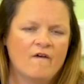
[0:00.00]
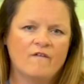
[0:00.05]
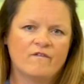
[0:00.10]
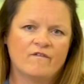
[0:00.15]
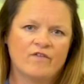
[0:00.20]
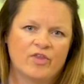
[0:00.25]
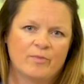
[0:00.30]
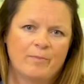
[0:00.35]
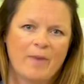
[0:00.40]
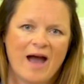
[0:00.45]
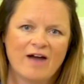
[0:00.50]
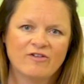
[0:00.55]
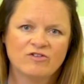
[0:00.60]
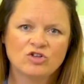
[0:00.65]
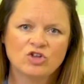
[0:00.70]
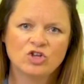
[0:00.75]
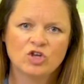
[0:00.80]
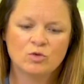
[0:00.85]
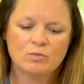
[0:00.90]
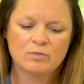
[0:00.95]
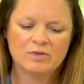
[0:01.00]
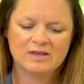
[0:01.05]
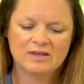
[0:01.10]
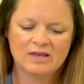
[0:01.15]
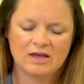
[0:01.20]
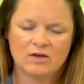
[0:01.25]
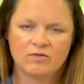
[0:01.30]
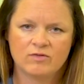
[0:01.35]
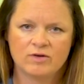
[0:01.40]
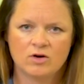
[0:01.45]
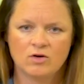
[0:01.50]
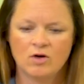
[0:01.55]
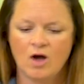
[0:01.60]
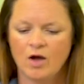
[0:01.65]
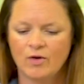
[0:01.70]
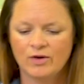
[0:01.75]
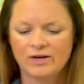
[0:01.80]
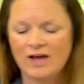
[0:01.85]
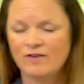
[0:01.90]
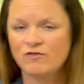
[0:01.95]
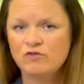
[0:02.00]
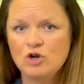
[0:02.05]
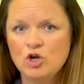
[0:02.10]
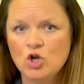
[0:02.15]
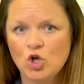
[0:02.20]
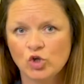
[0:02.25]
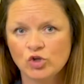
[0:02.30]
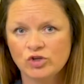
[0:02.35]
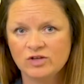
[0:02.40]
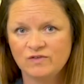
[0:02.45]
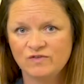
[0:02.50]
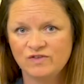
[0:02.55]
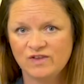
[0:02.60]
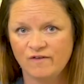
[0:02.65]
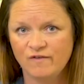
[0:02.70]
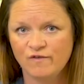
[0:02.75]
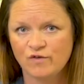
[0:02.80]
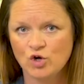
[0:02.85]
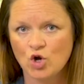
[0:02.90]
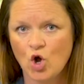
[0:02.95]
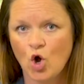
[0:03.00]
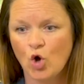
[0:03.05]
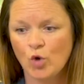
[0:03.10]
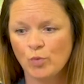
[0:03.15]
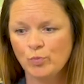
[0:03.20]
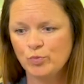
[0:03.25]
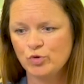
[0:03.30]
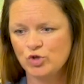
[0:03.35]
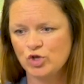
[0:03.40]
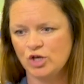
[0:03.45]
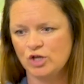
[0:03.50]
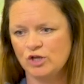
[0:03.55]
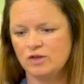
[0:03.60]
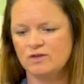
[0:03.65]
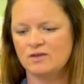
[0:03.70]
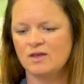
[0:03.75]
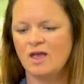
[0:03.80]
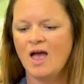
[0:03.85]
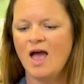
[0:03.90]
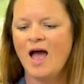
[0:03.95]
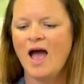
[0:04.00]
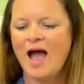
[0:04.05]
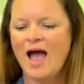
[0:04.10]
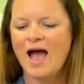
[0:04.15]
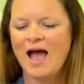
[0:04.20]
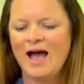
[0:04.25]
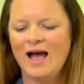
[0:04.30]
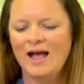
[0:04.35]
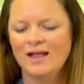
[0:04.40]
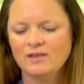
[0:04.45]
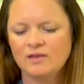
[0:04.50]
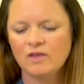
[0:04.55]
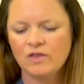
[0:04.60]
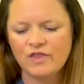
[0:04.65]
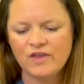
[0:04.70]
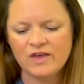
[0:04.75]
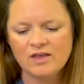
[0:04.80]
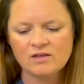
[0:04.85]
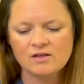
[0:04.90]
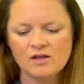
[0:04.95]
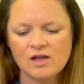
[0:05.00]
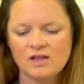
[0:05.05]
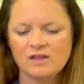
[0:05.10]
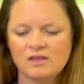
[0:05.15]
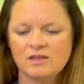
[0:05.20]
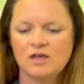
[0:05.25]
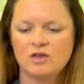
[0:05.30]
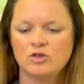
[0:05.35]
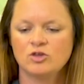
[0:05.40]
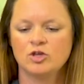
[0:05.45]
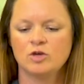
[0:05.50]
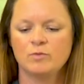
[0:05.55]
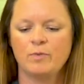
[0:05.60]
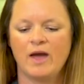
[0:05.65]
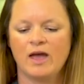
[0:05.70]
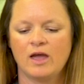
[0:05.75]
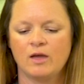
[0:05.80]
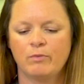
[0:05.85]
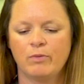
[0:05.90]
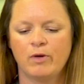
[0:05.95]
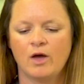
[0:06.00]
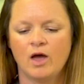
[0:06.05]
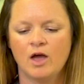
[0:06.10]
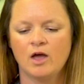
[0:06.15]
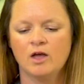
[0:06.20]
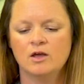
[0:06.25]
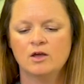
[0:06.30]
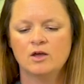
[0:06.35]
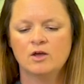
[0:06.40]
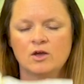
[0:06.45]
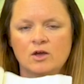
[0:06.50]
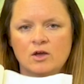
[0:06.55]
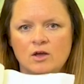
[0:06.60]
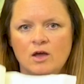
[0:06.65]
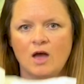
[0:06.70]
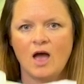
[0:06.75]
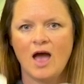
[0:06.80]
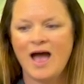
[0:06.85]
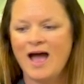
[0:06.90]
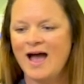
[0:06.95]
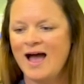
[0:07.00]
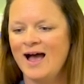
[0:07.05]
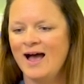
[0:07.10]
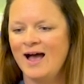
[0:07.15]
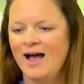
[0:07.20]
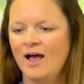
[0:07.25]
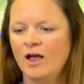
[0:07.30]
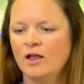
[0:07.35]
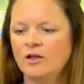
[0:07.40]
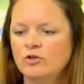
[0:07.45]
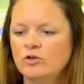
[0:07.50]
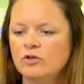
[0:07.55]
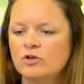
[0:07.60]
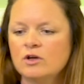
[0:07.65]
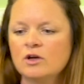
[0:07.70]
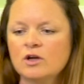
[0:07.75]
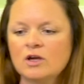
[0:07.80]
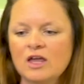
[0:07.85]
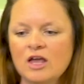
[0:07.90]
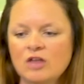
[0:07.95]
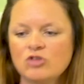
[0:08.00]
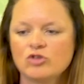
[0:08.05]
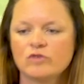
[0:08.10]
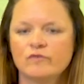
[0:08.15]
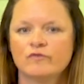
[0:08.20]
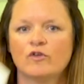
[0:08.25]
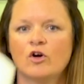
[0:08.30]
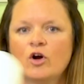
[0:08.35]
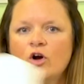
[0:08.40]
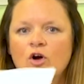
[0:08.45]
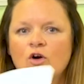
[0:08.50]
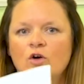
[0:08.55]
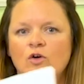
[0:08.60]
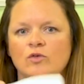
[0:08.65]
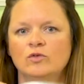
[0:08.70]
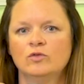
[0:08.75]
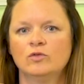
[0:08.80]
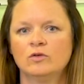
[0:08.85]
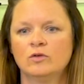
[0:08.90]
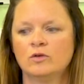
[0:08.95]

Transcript: For the parachute material, I would have lots of different options, and things like tissue paper and kitchen roll,